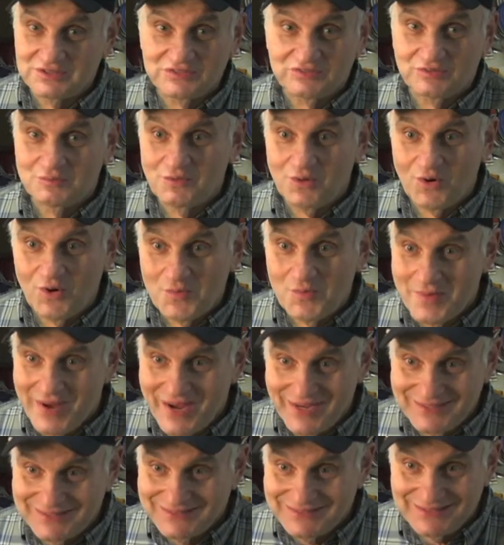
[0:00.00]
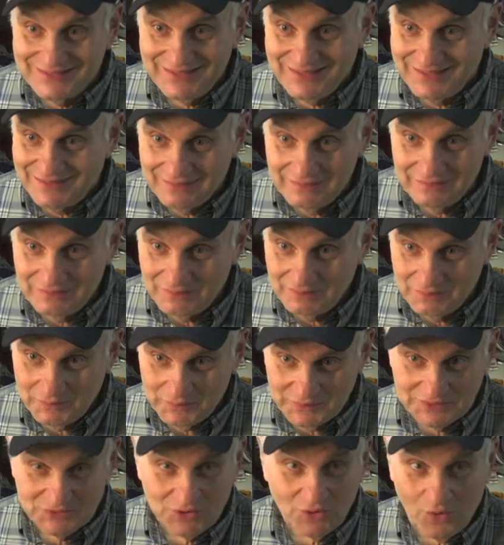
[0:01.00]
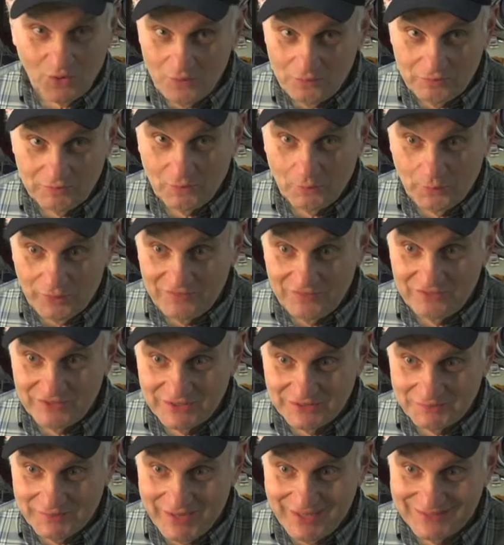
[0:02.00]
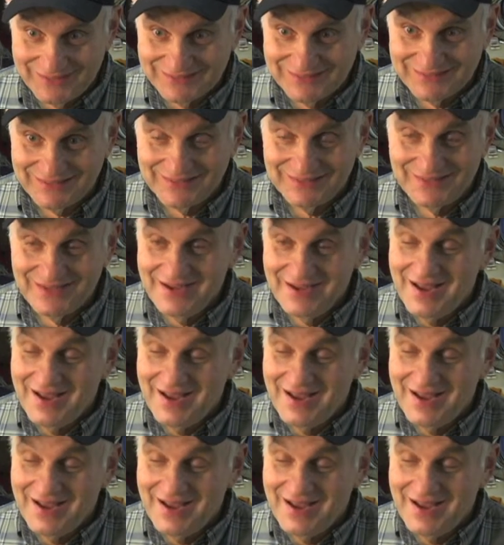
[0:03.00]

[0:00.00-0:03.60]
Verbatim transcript: us from O Magazine, which is Oprah Winfrey's magazine,